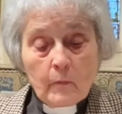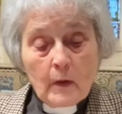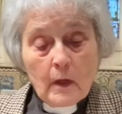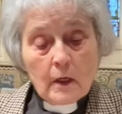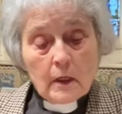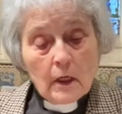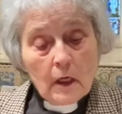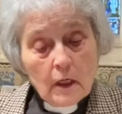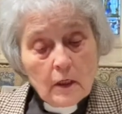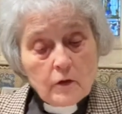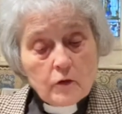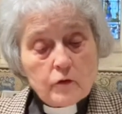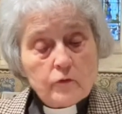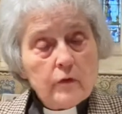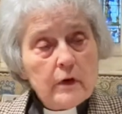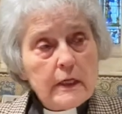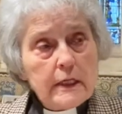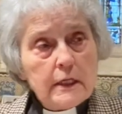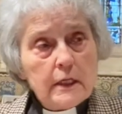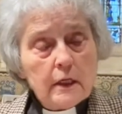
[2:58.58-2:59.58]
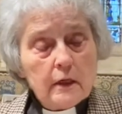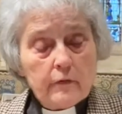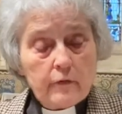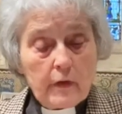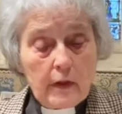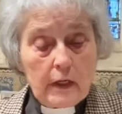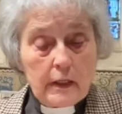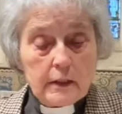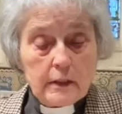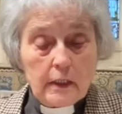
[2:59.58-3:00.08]
Close reading of
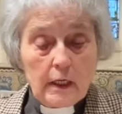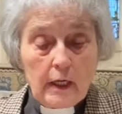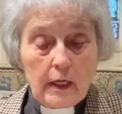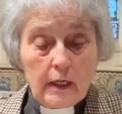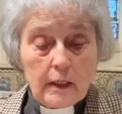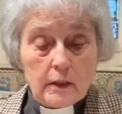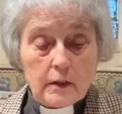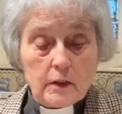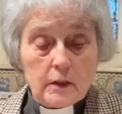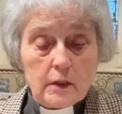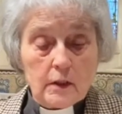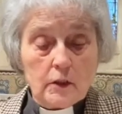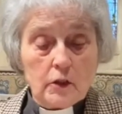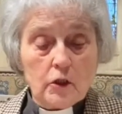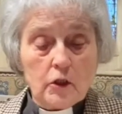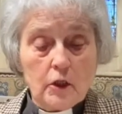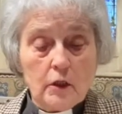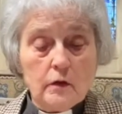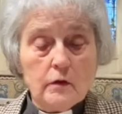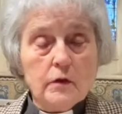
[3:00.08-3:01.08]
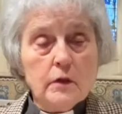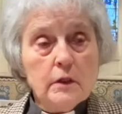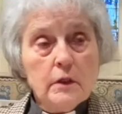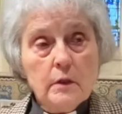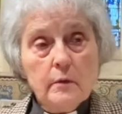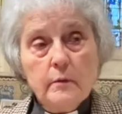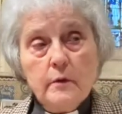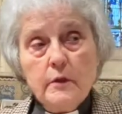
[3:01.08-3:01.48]
that text shows that it was